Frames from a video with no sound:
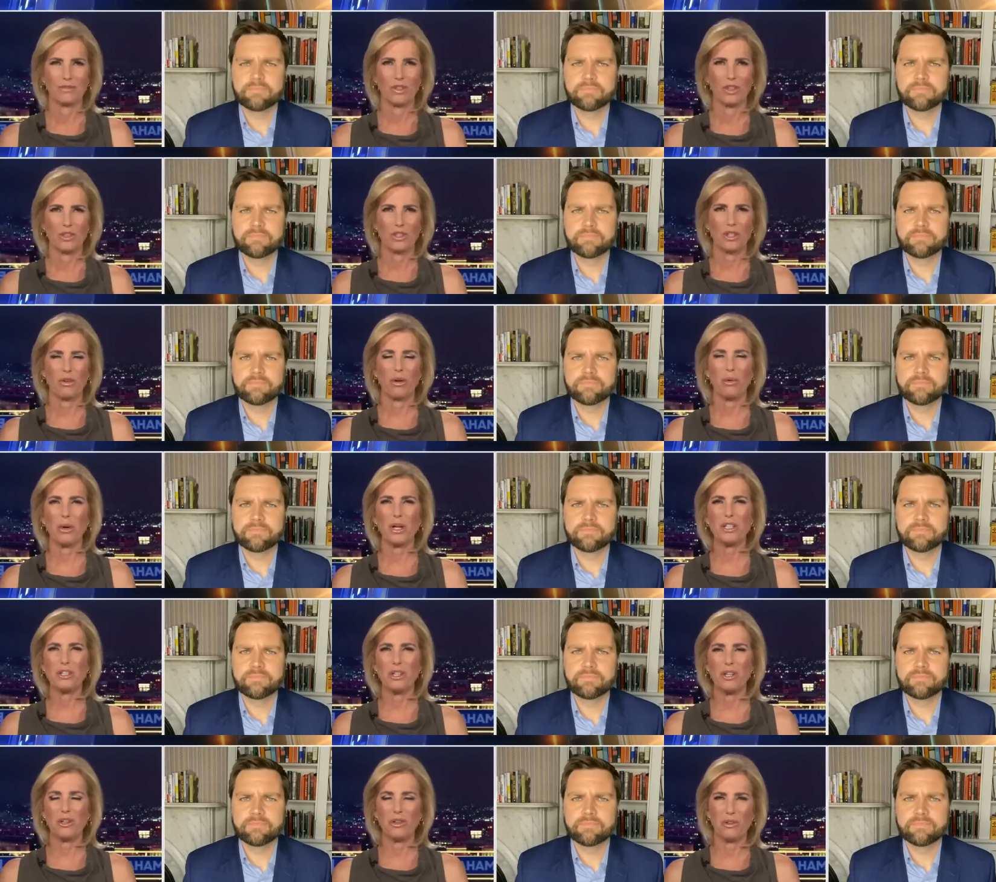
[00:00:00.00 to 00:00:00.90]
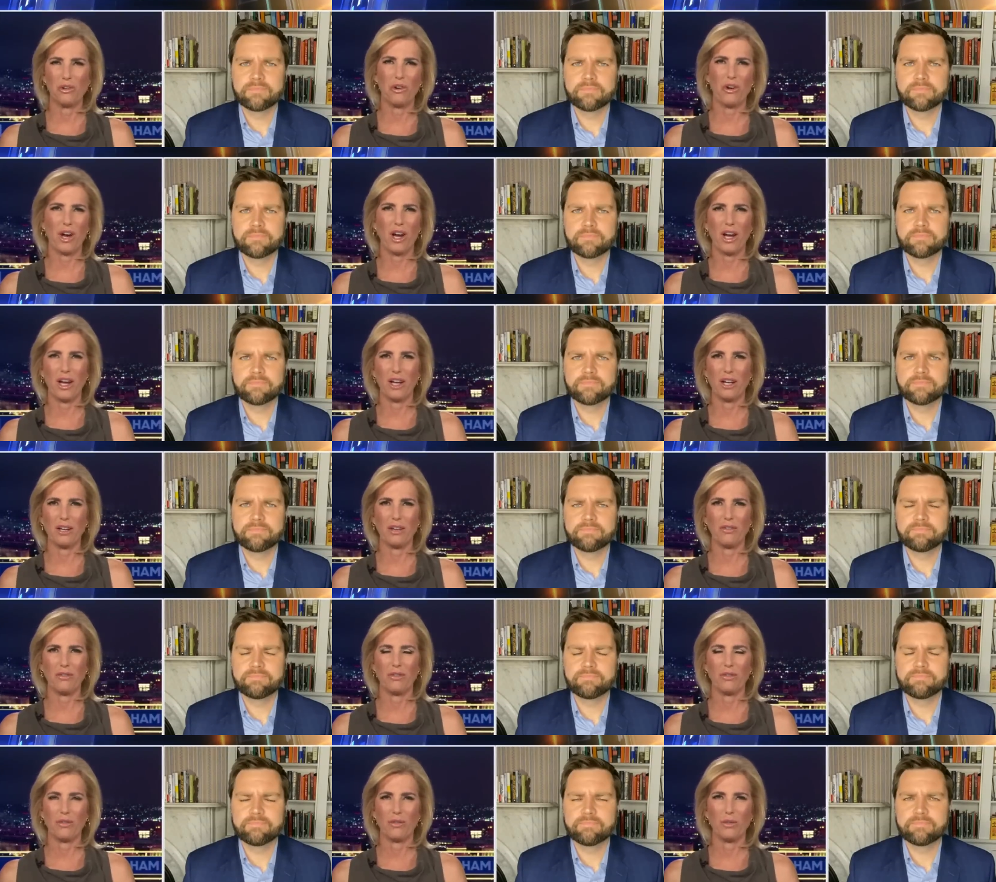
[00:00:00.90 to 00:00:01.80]
Speaker 1: So he went to
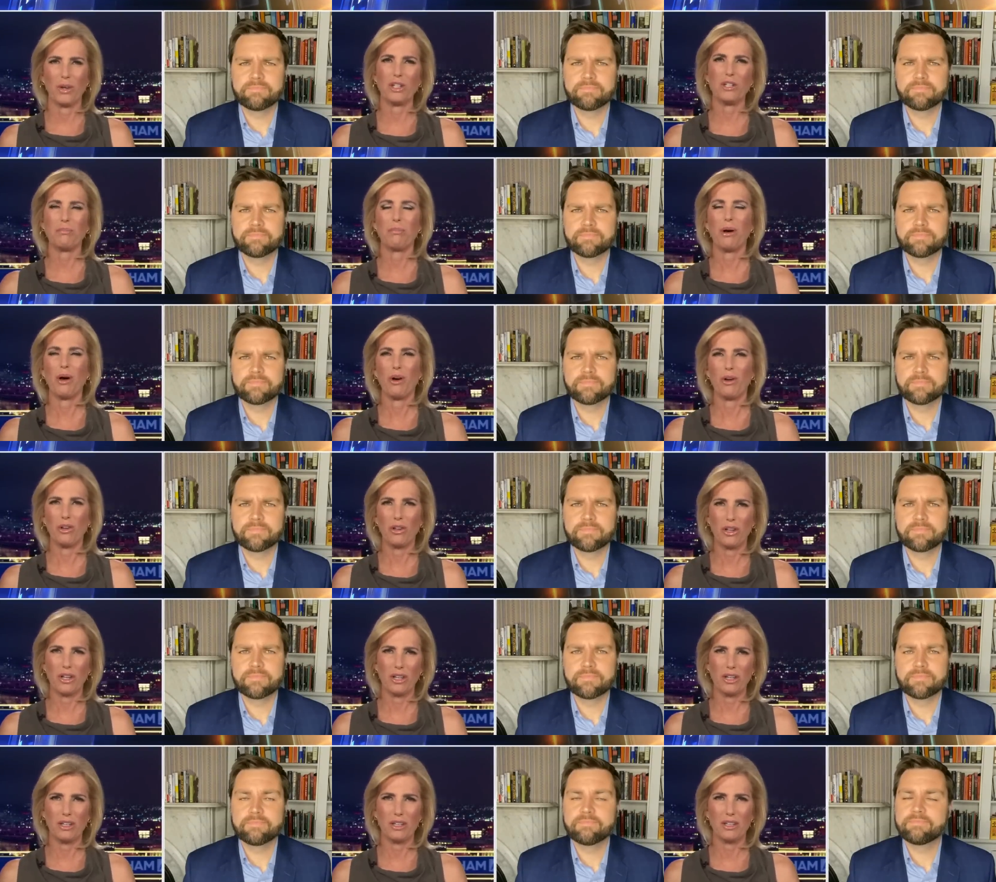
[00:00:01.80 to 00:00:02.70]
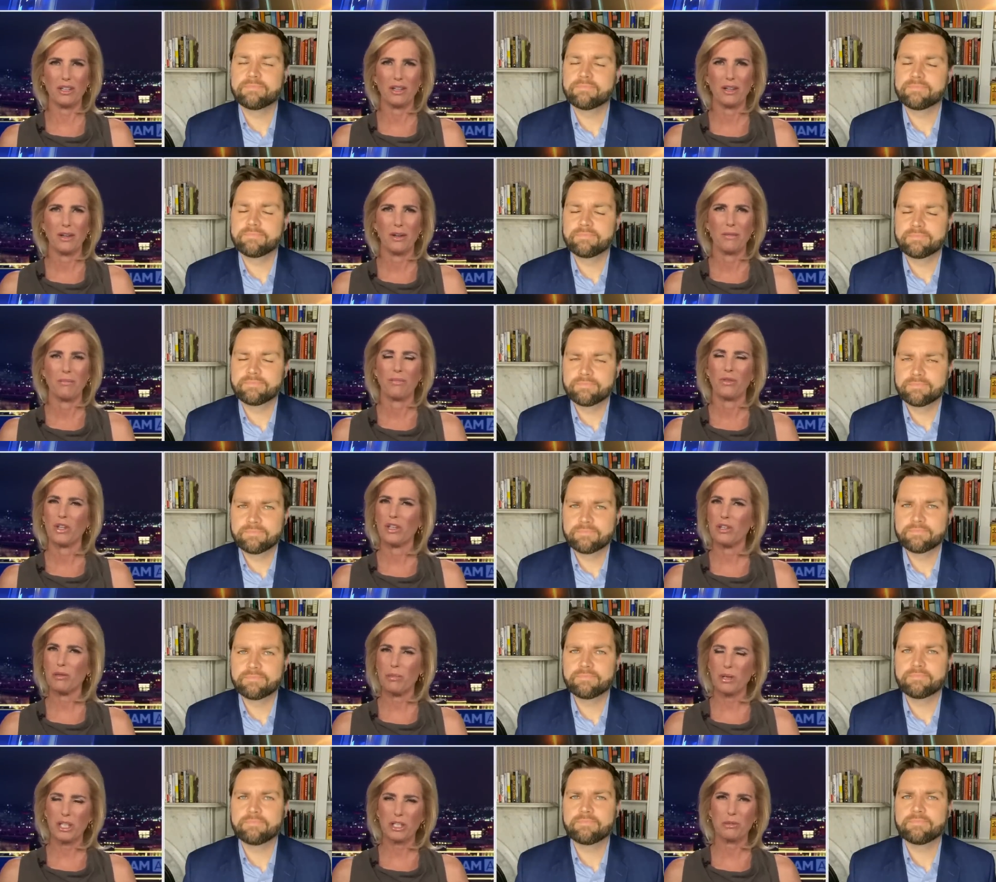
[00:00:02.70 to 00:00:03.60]
Ukraine, went to Poland, did
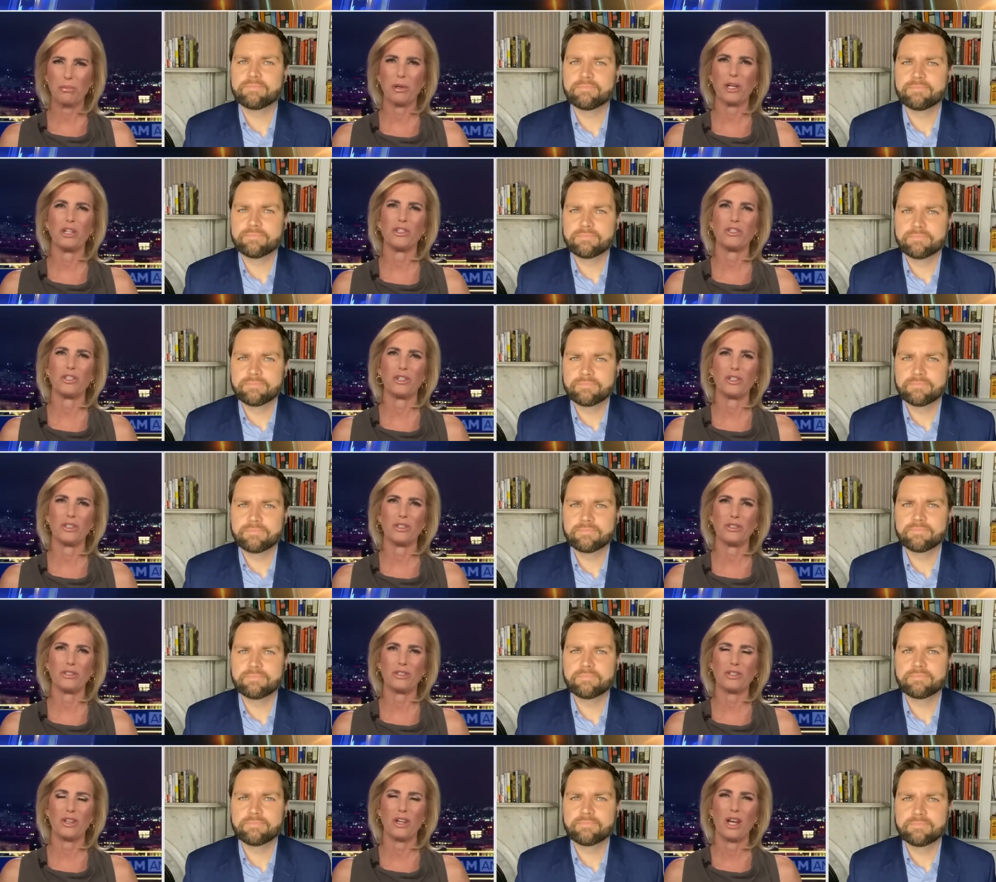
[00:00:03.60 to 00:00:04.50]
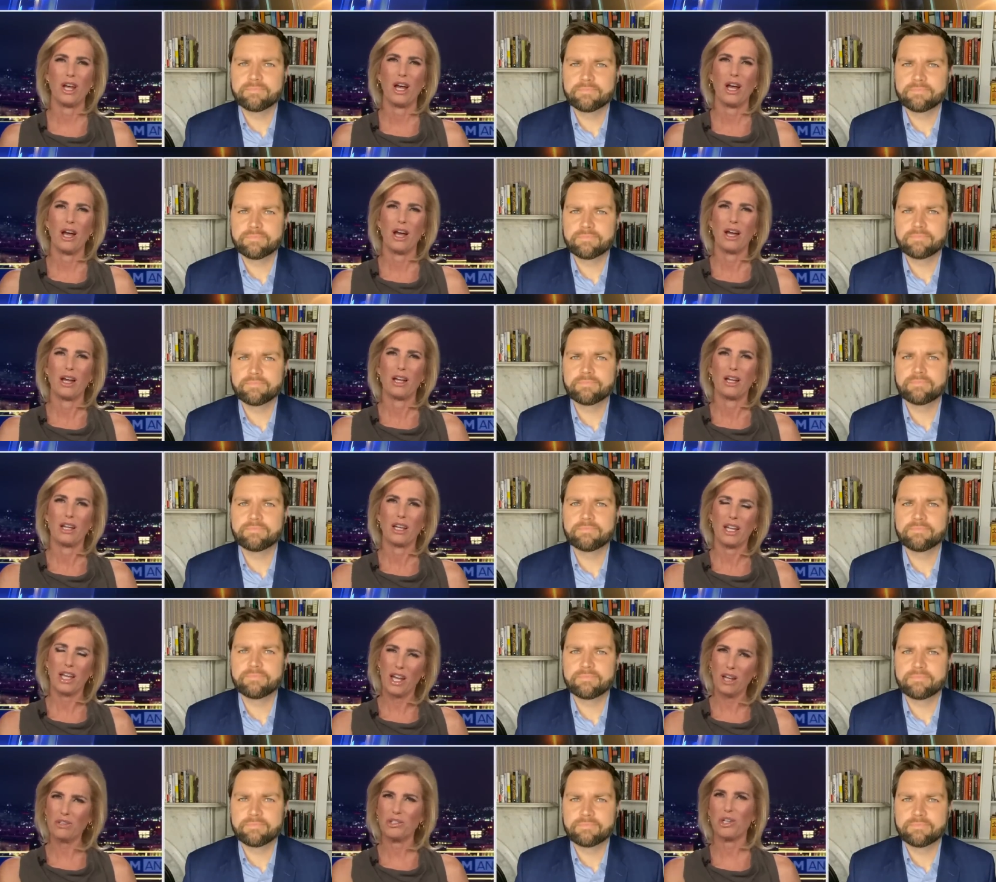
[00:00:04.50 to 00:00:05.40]
the big speeches,
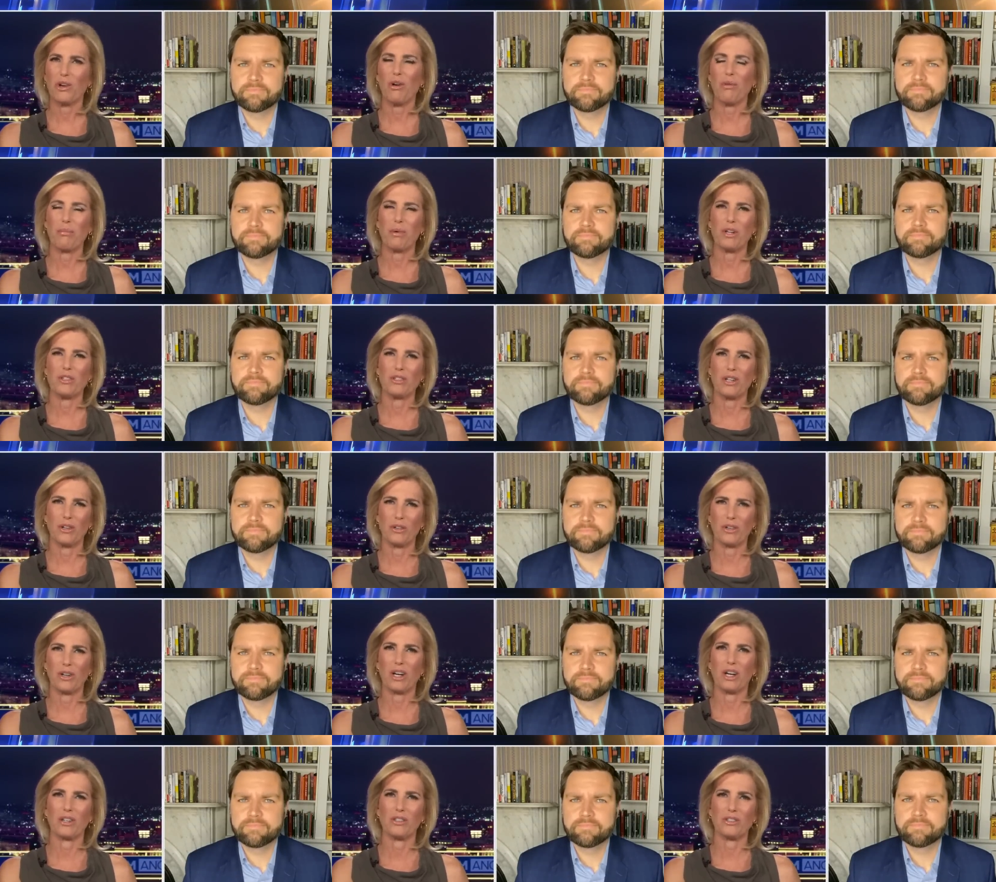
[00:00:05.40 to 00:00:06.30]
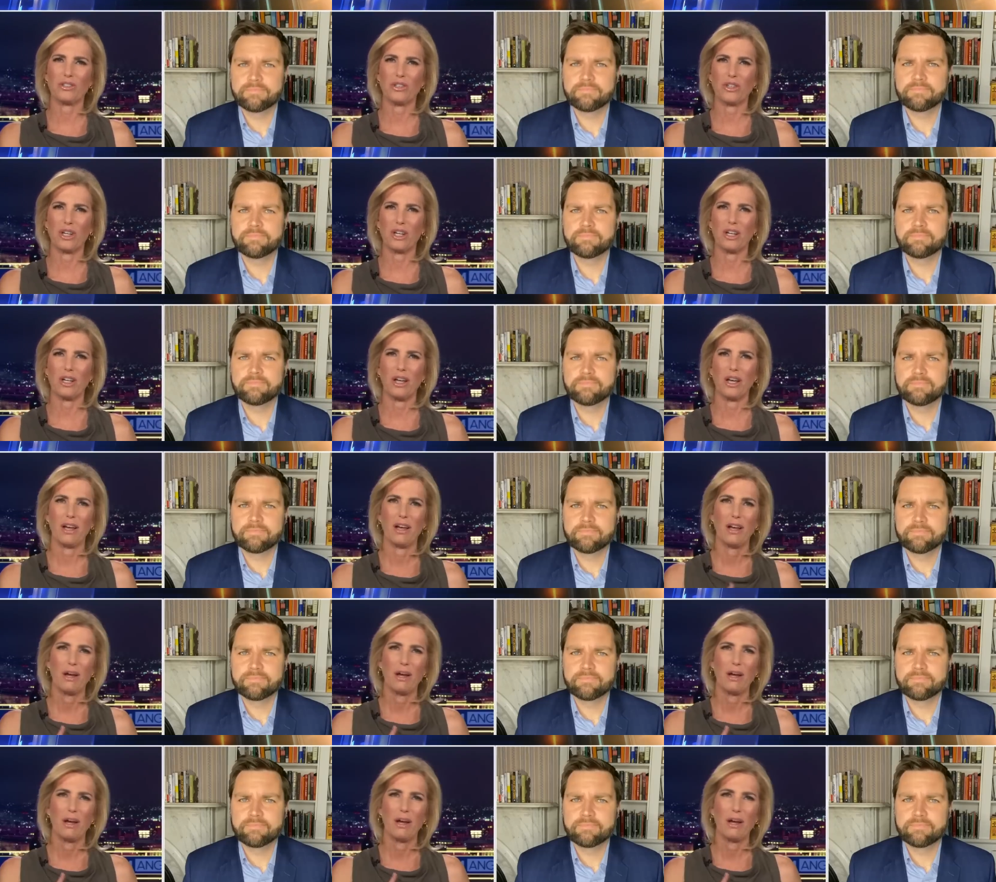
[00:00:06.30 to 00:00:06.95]
can't show up in his own country,